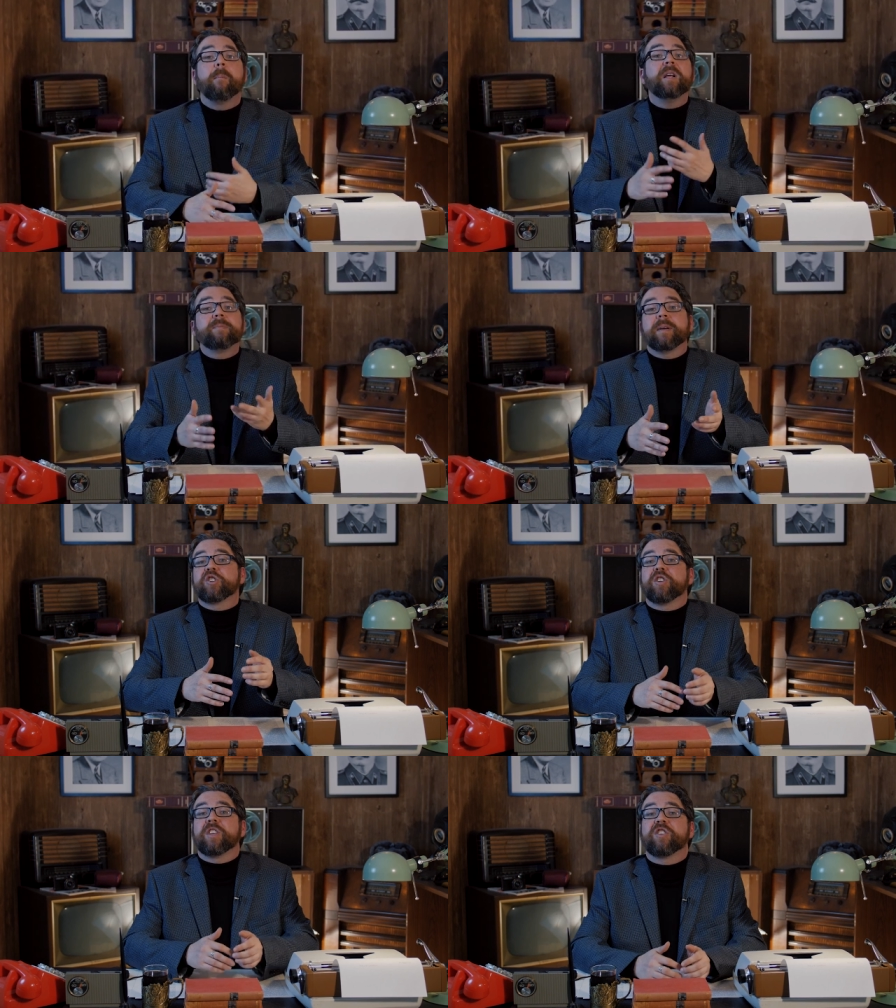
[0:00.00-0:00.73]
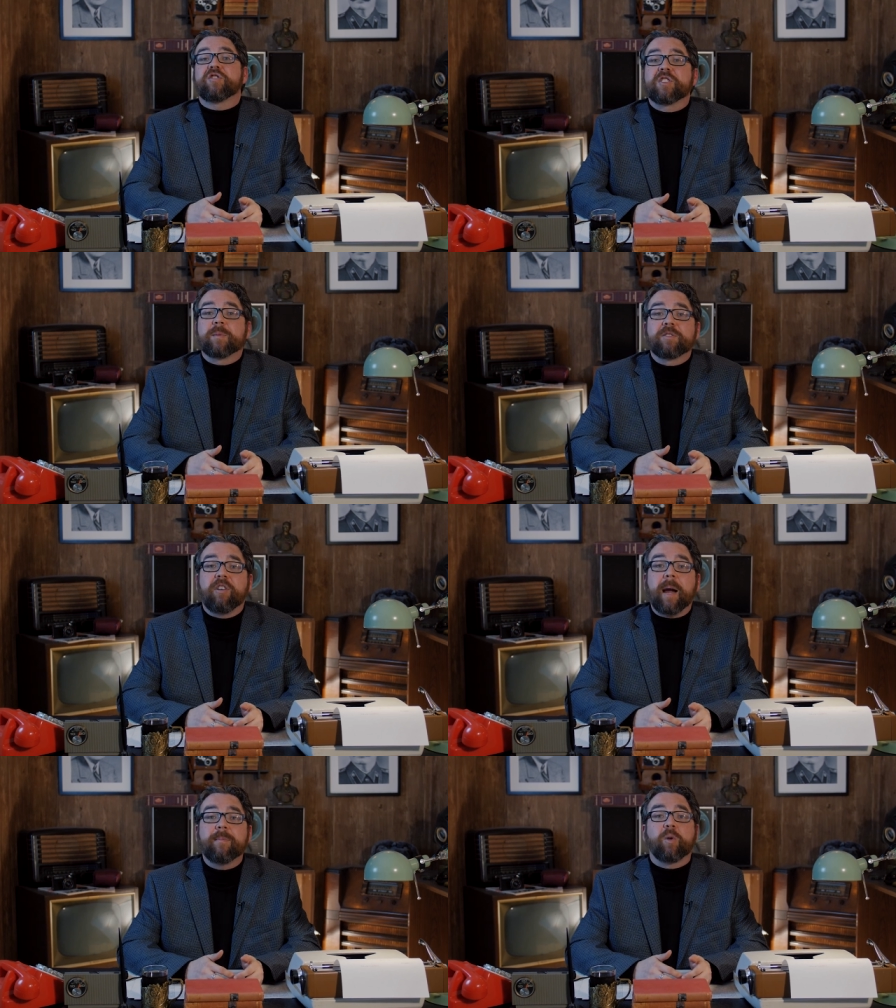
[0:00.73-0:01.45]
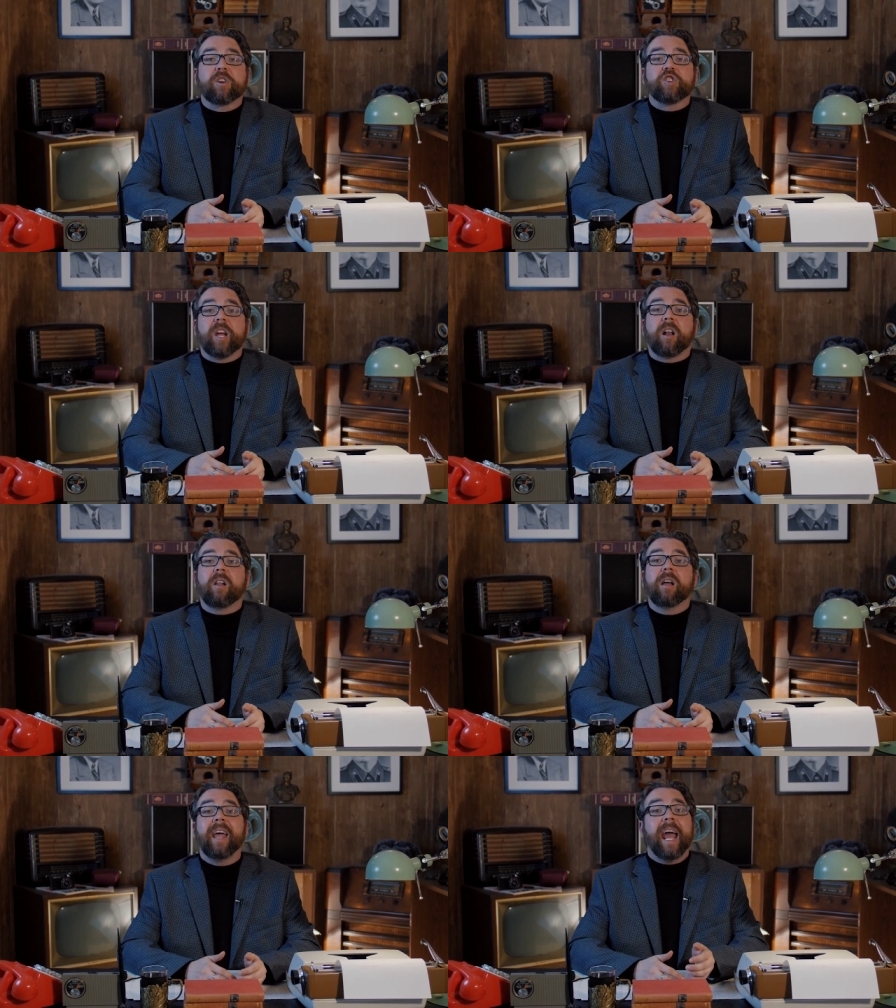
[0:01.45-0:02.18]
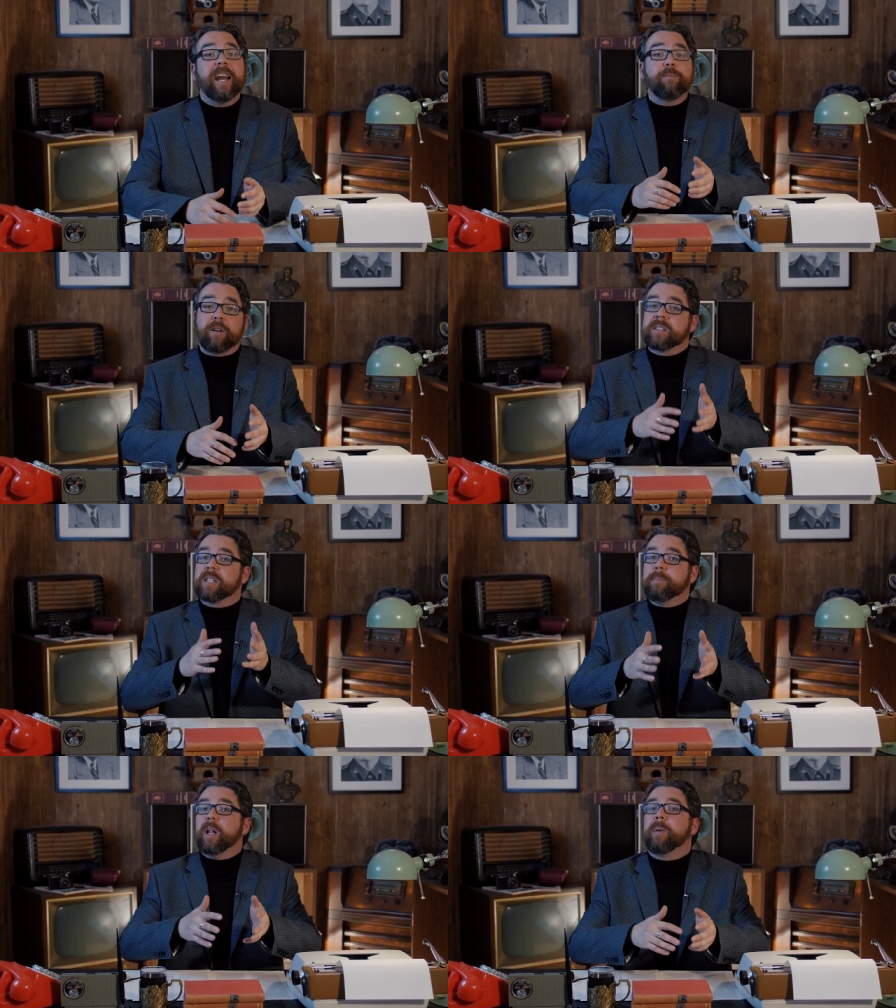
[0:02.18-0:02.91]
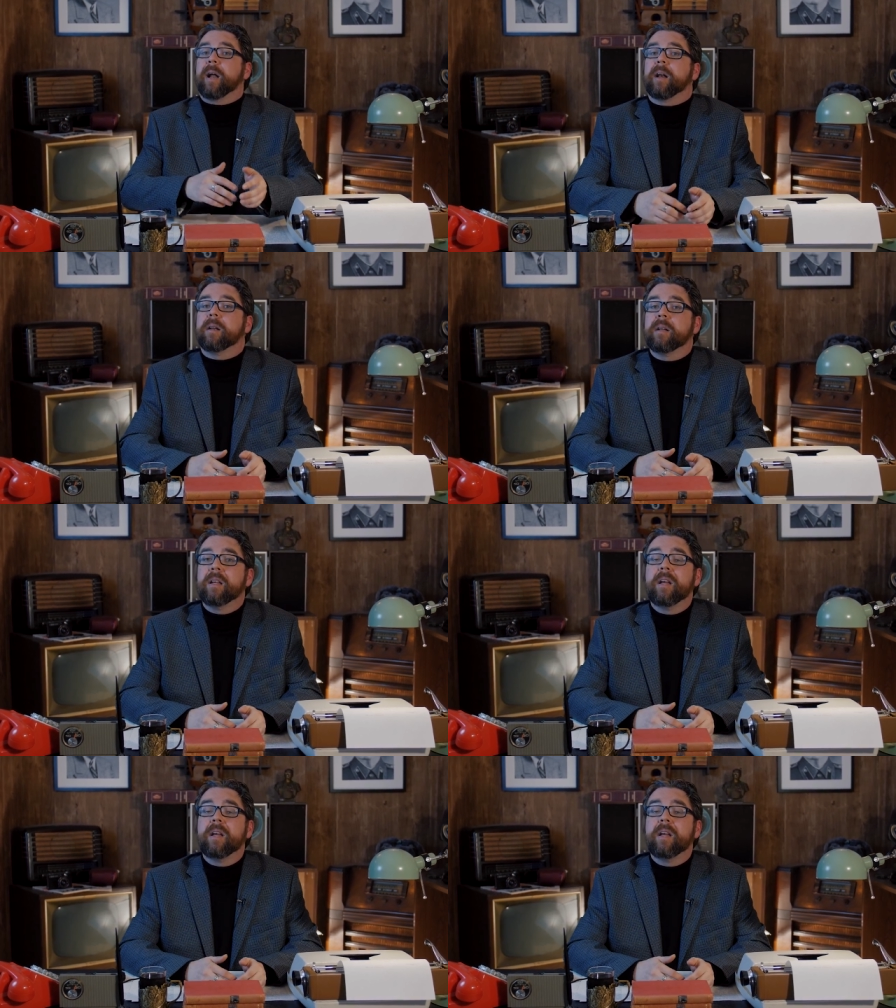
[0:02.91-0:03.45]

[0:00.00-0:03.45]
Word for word: please make sure that you're subscribed to our channel and press the bell button.